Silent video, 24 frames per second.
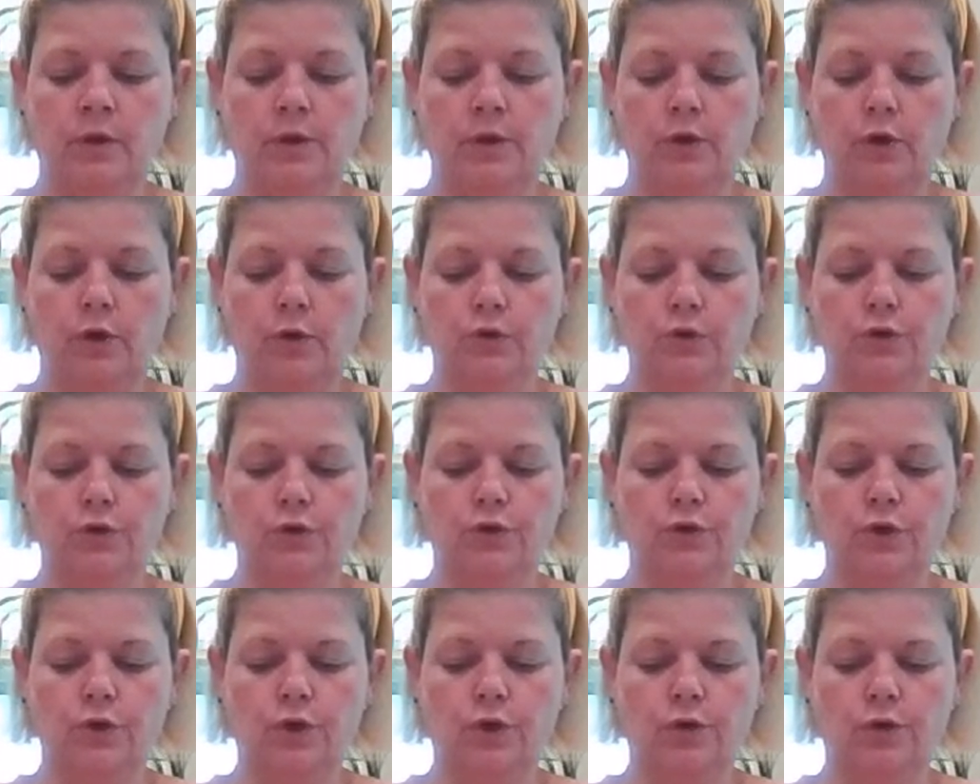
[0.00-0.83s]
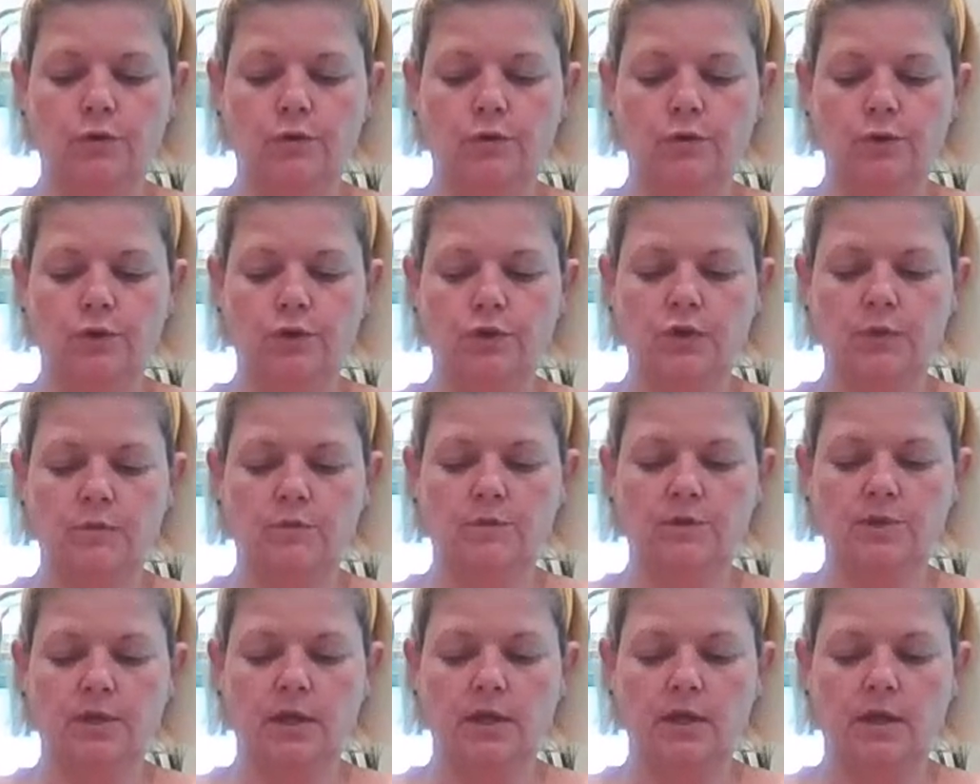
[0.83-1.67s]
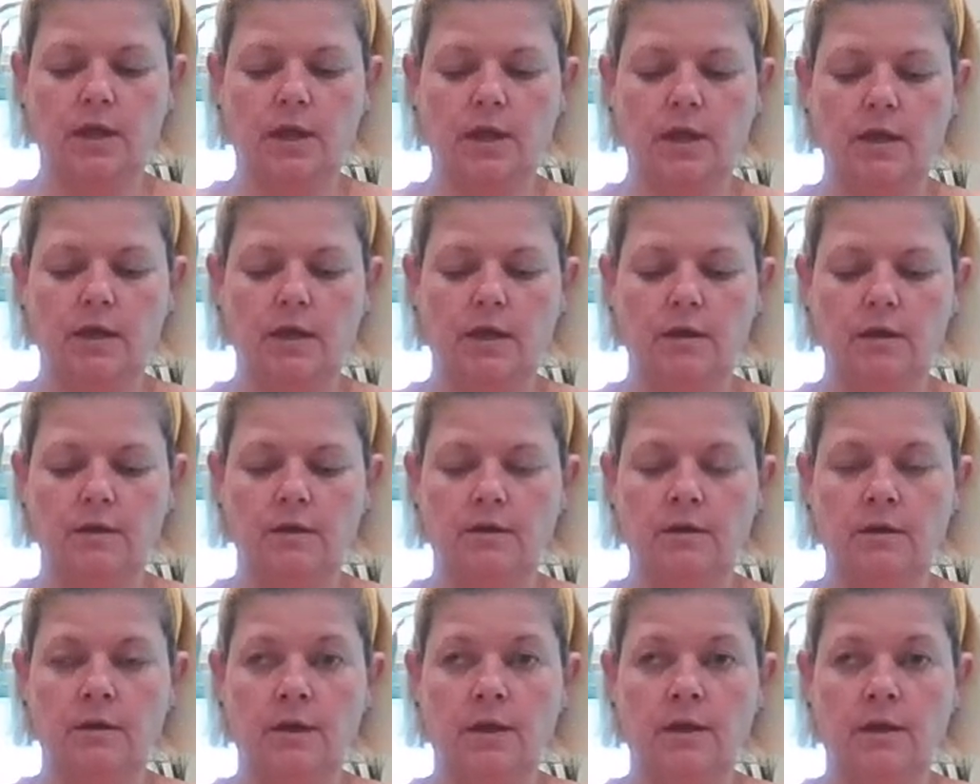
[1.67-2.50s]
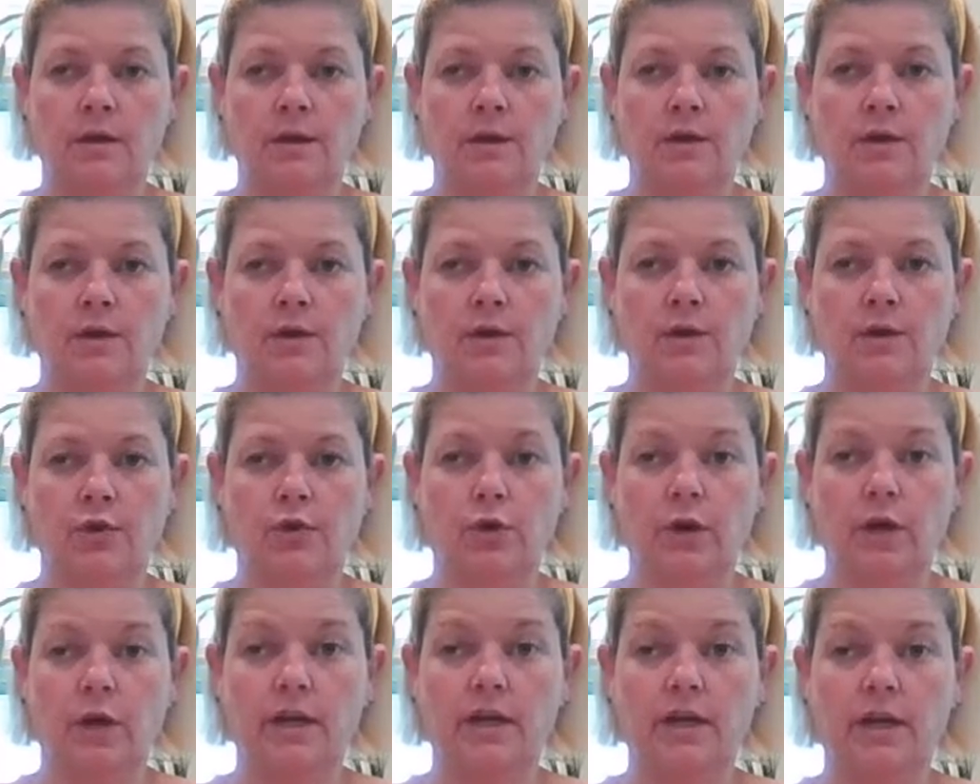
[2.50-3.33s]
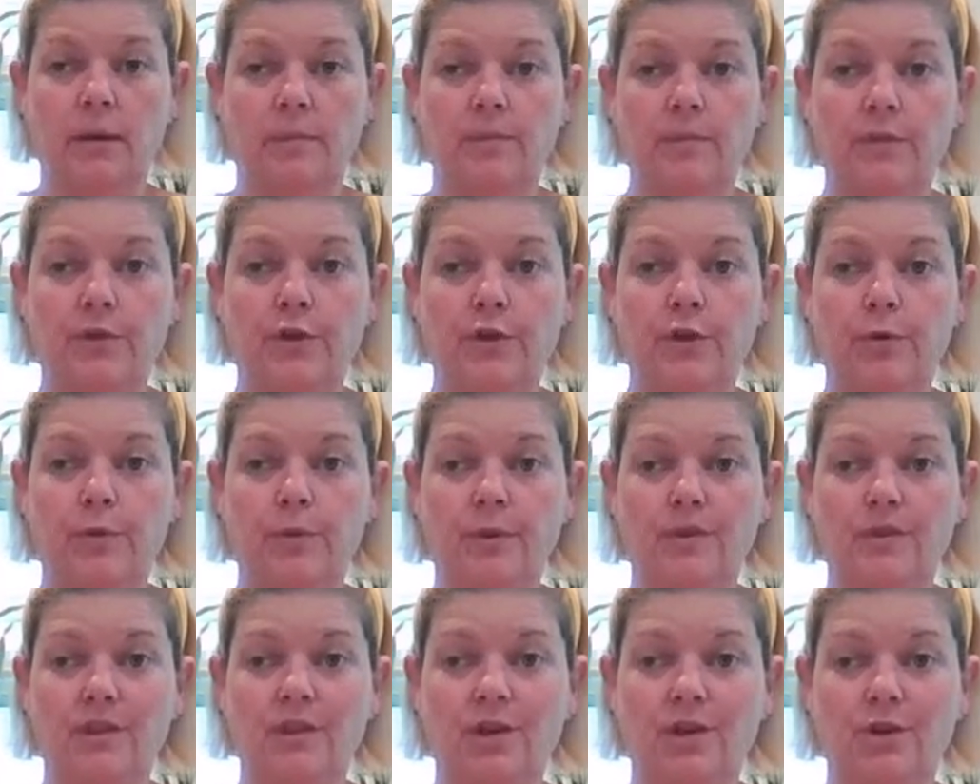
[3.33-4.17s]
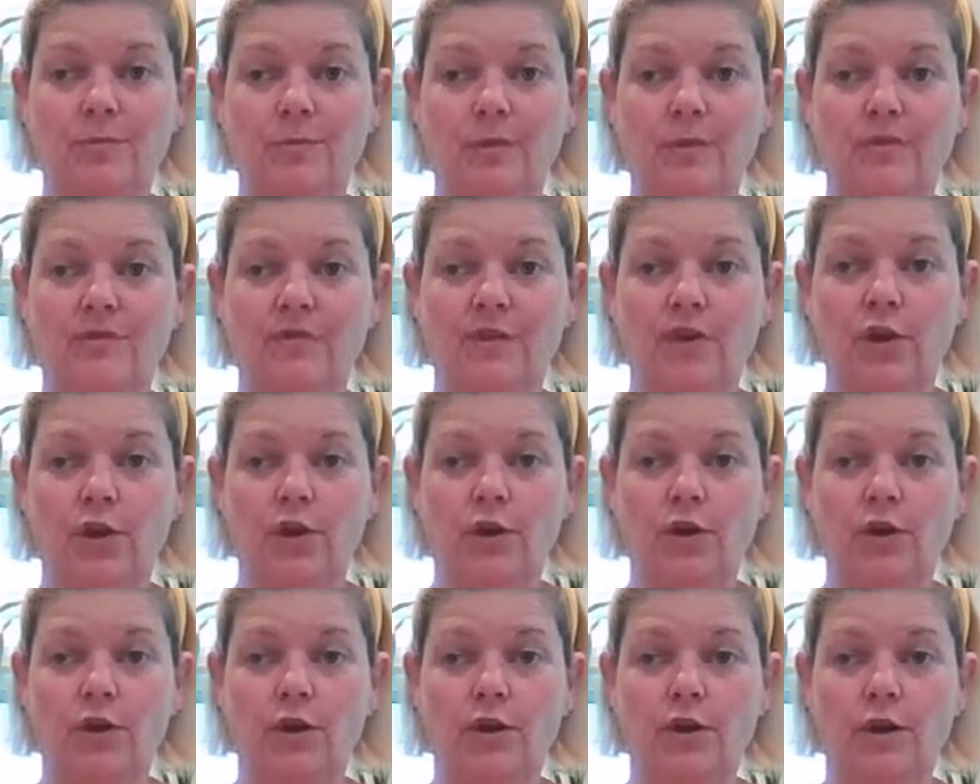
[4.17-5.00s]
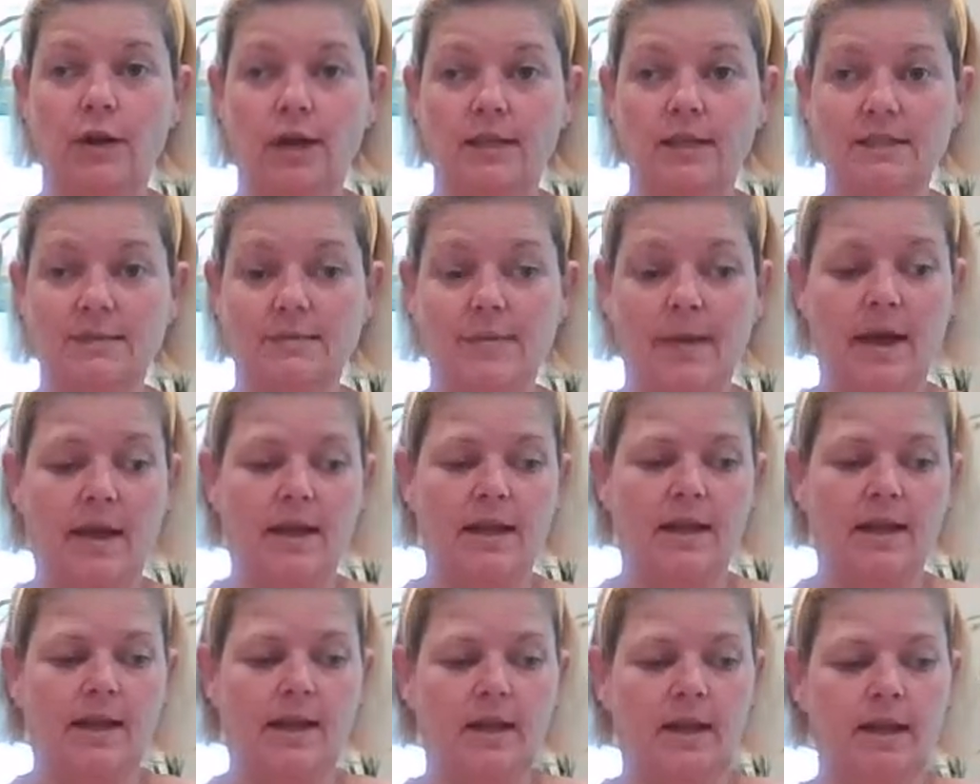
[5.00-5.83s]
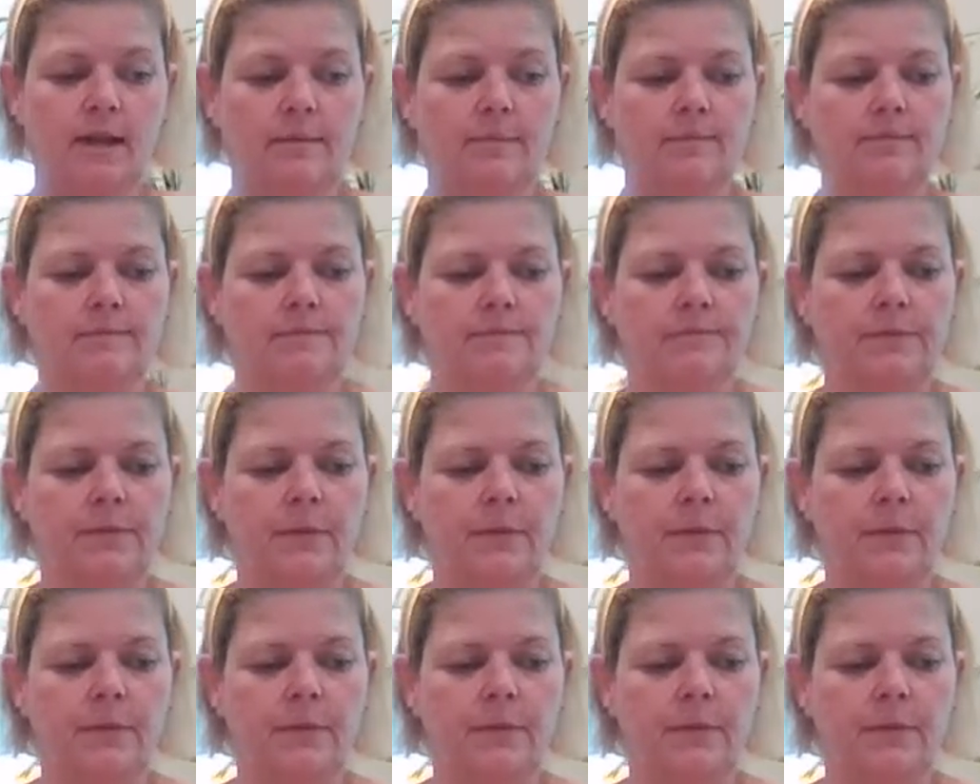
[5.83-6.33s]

kosher salt, so I'm just gonna kind of grate it up a little bit there in my finger as I'm adding it in.